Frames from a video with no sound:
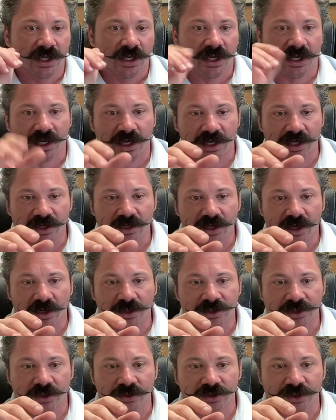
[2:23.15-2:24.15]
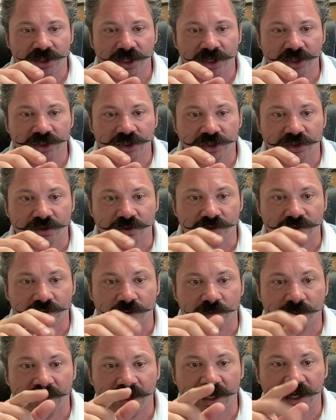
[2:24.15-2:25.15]
and any association dues,
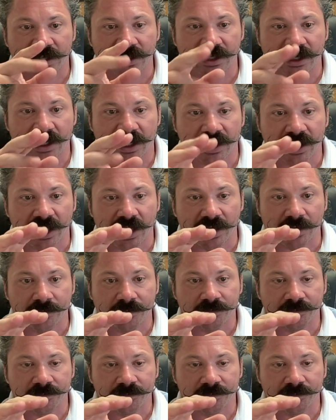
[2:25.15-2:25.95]
your PITIA.